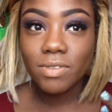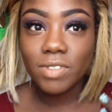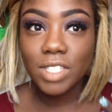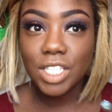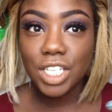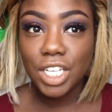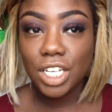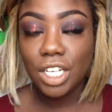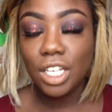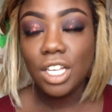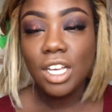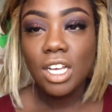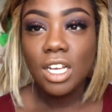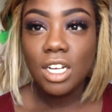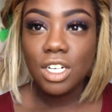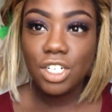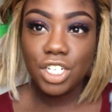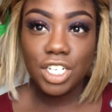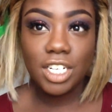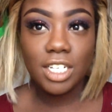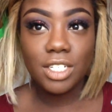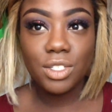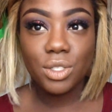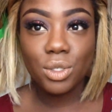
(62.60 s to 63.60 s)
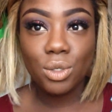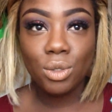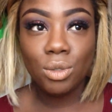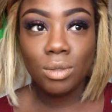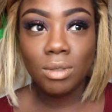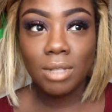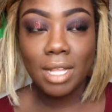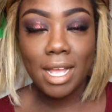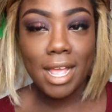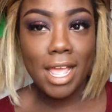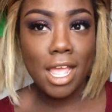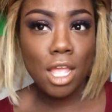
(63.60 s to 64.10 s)
of the
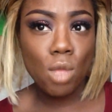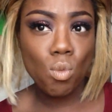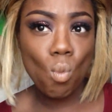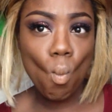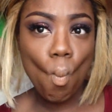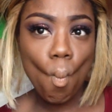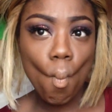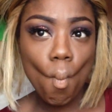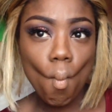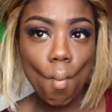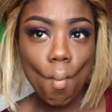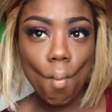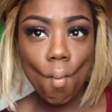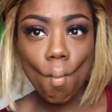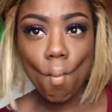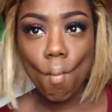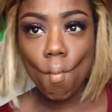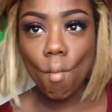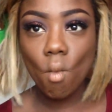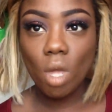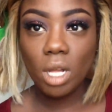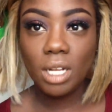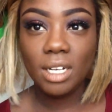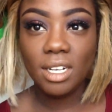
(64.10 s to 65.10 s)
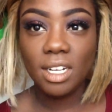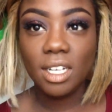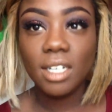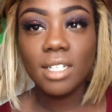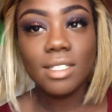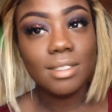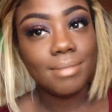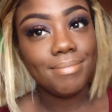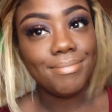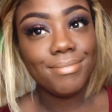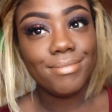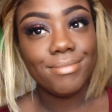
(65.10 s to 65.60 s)
chisel-like
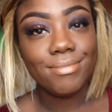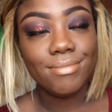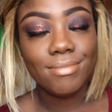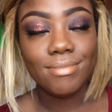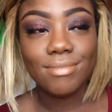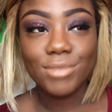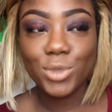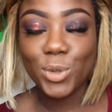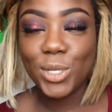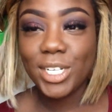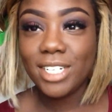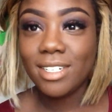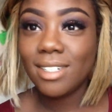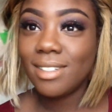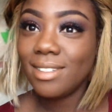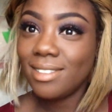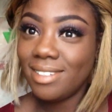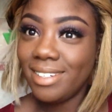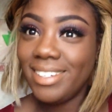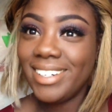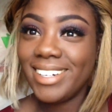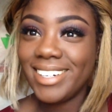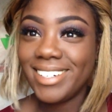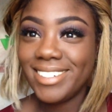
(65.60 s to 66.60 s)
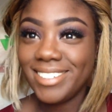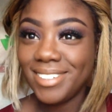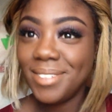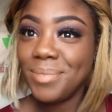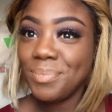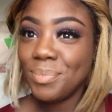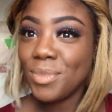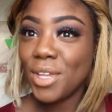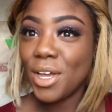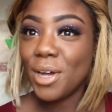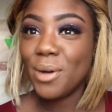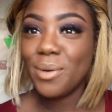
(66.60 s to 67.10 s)
look, which is, you know,
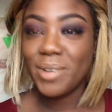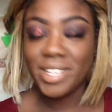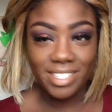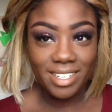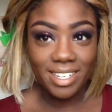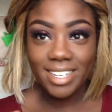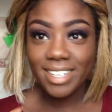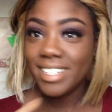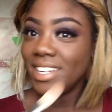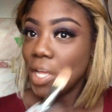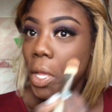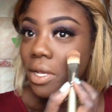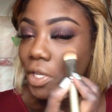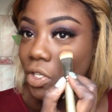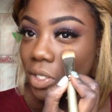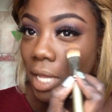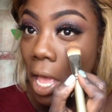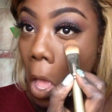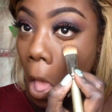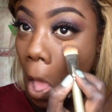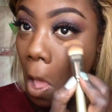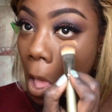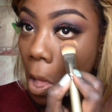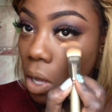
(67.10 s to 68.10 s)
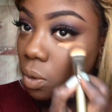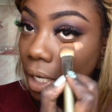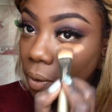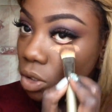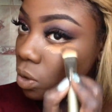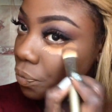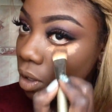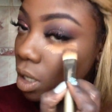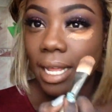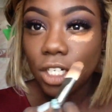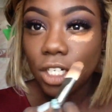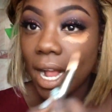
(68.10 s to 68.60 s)
always. So for
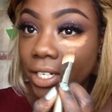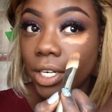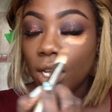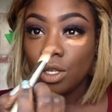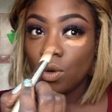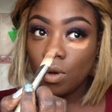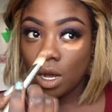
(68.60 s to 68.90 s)
this part, it